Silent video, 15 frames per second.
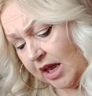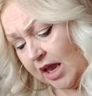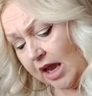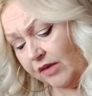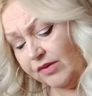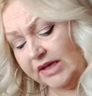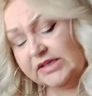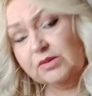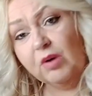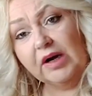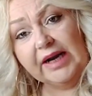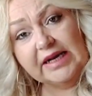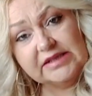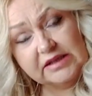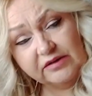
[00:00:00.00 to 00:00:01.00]
And this one
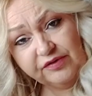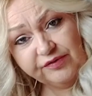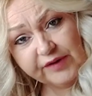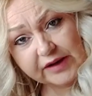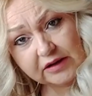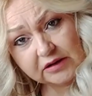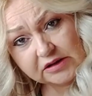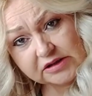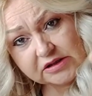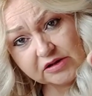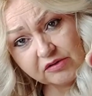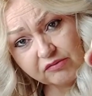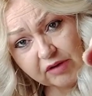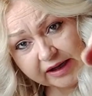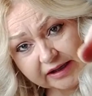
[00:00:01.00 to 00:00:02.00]
isn't filled
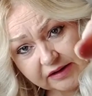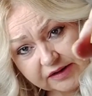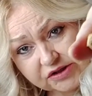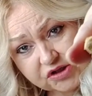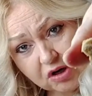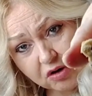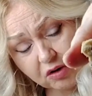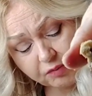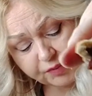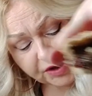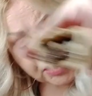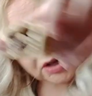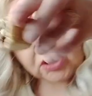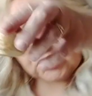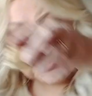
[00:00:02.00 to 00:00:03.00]
right at the top.
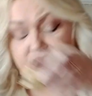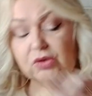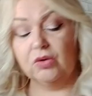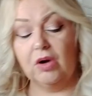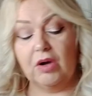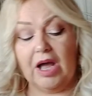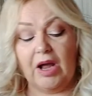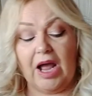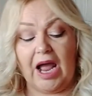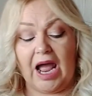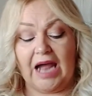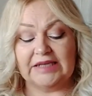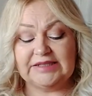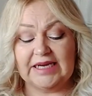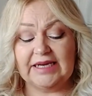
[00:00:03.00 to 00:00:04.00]
So
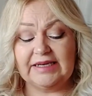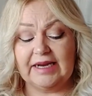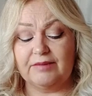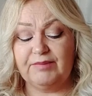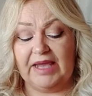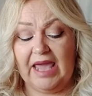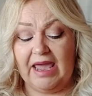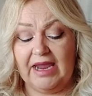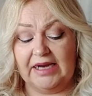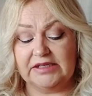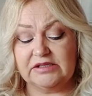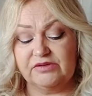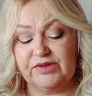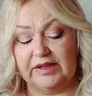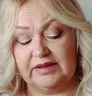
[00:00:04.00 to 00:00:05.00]
I did in my head
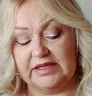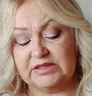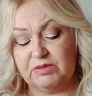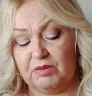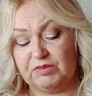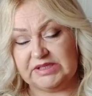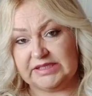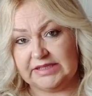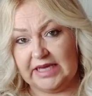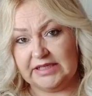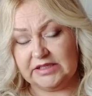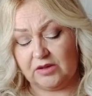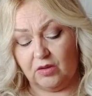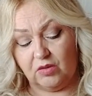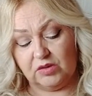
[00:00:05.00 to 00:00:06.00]
think this one was
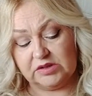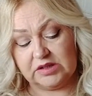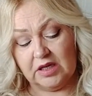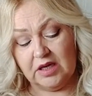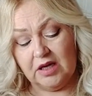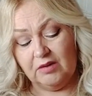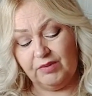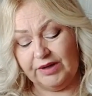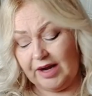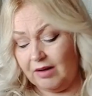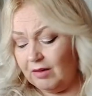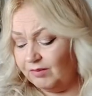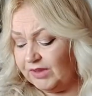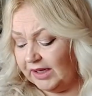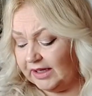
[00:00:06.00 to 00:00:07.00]
Tesco's, but now
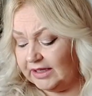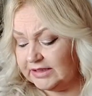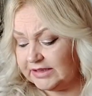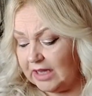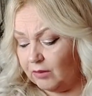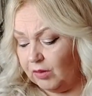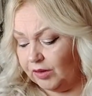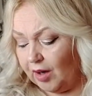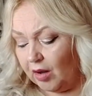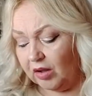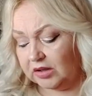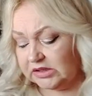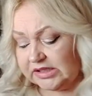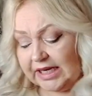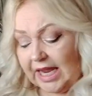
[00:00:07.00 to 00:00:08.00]
I'm thinking, is that one
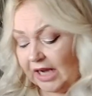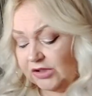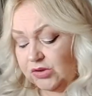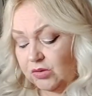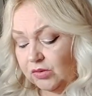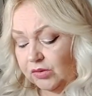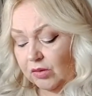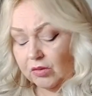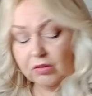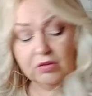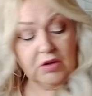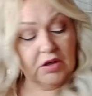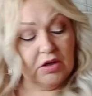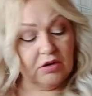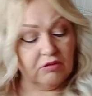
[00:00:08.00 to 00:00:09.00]
Aldi? I don't know.
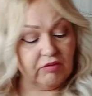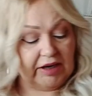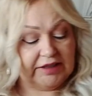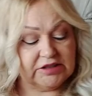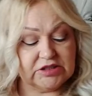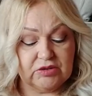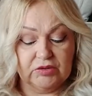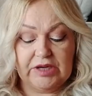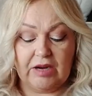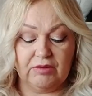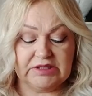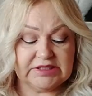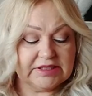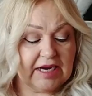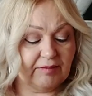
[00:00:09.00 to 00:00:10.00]
Right, so now
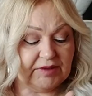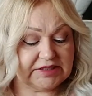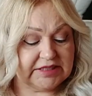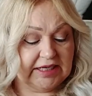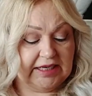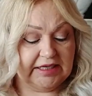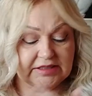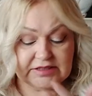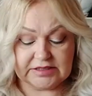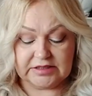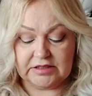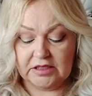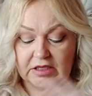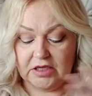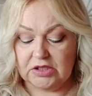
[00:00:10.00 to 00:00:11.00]
it's time to taste.
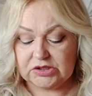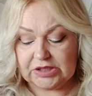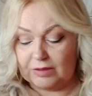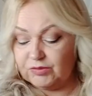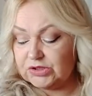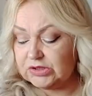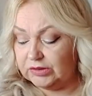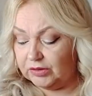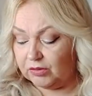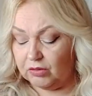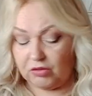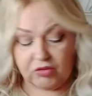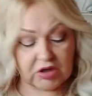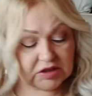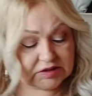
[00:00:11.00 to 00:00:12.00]
So I'm just going to go
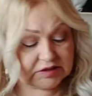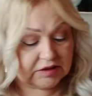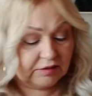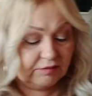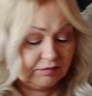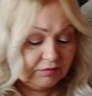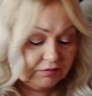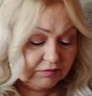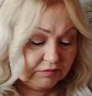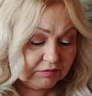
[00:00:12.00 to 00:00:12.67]
across them.